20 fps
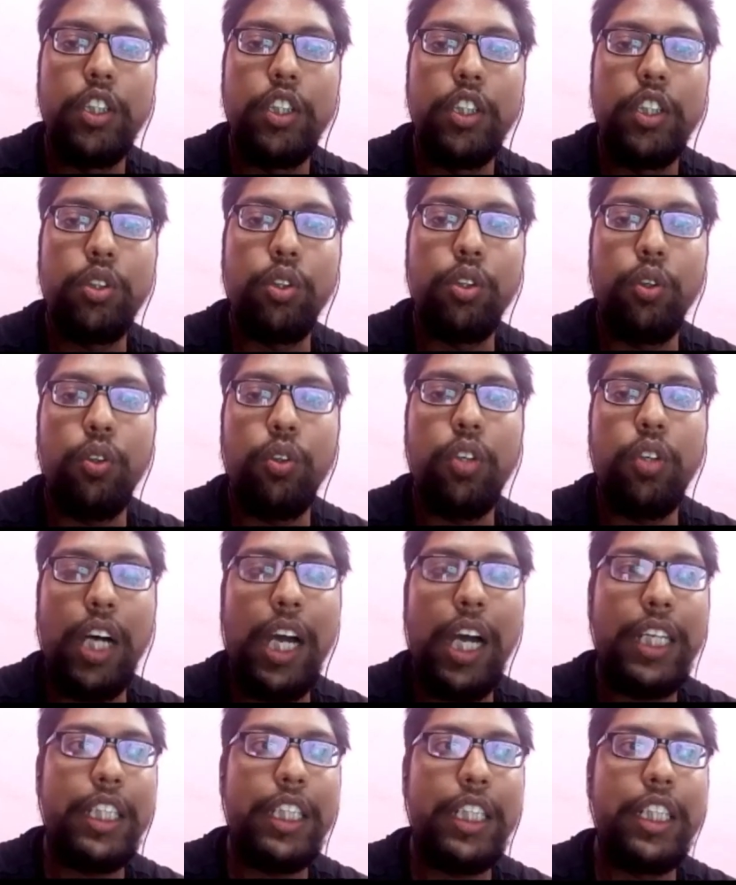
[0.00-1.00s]
So
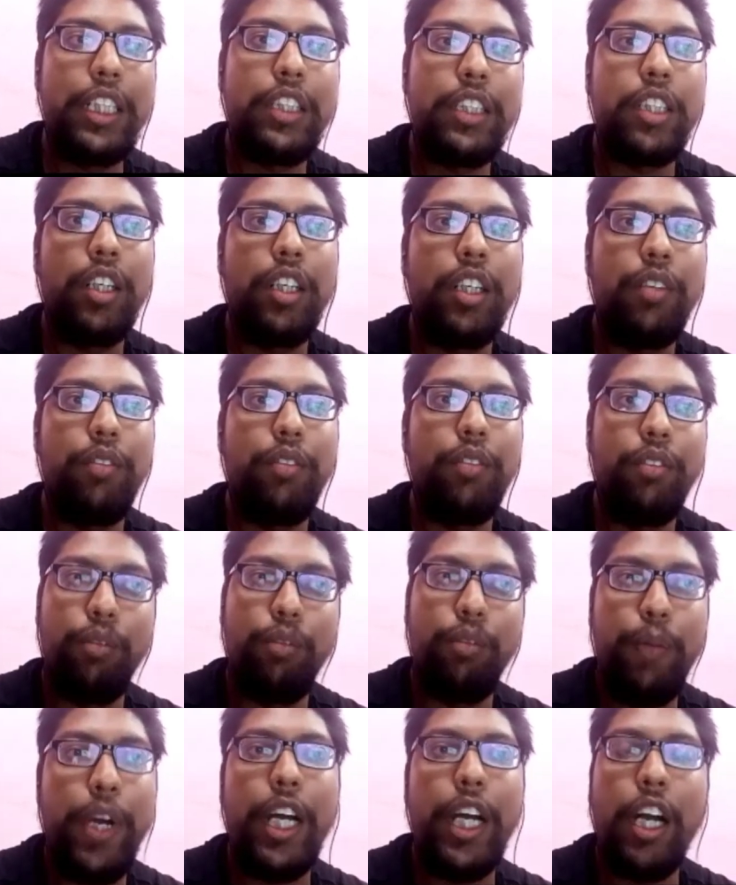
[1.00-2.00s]
I think it's
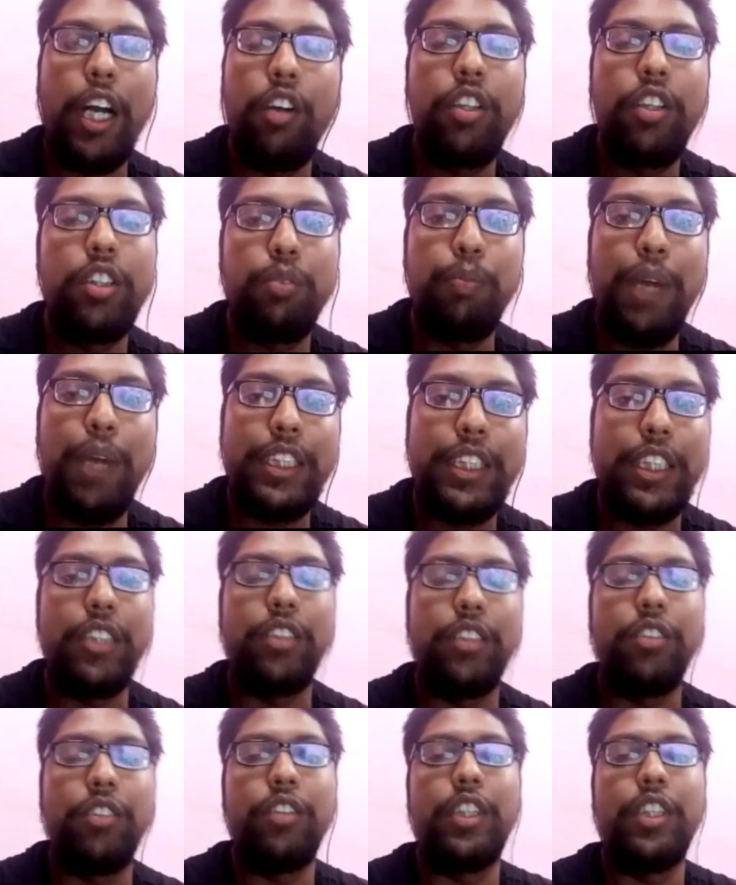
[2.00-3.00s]
background
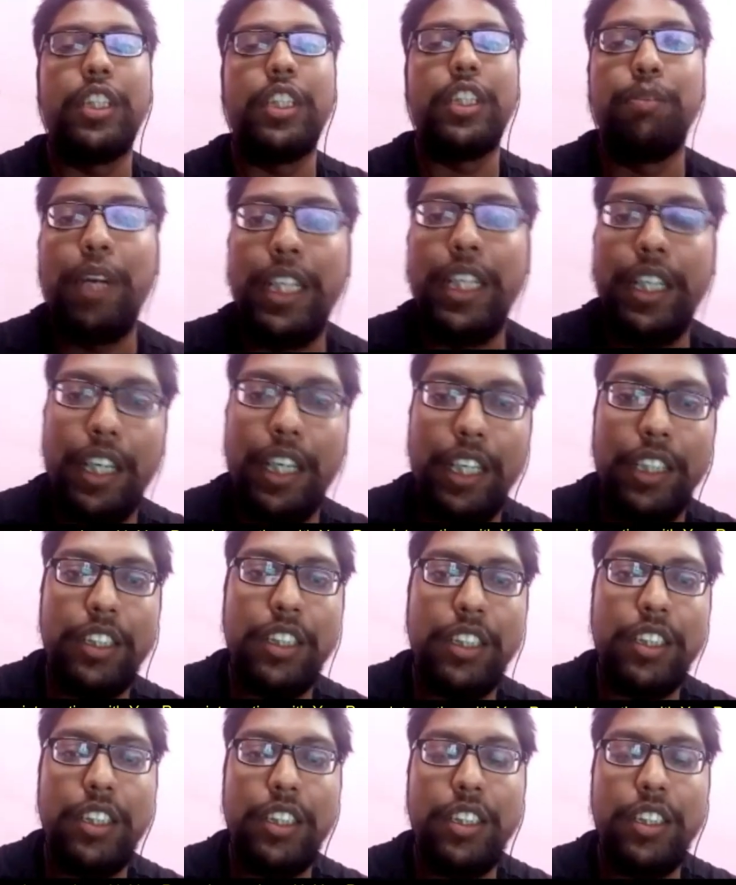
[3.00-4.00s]
matches within my interest.